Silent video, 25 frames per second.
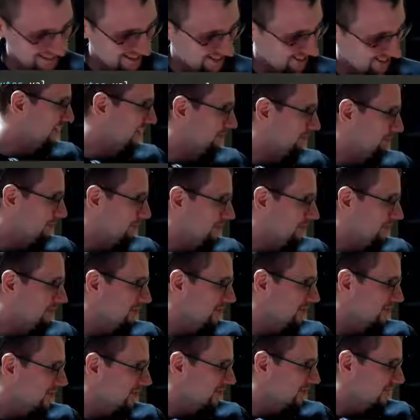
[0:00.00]
Beam
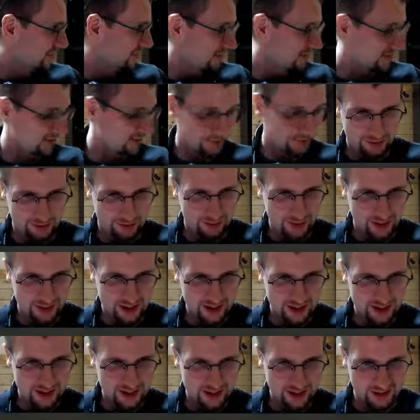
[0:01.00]
is... Well, I
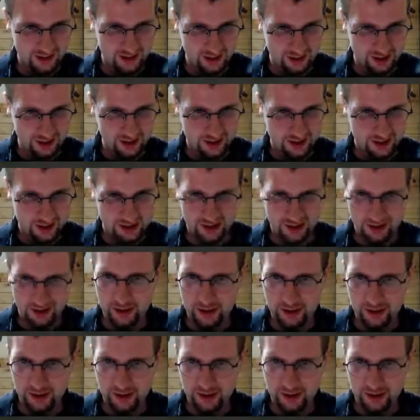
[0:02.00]
guess I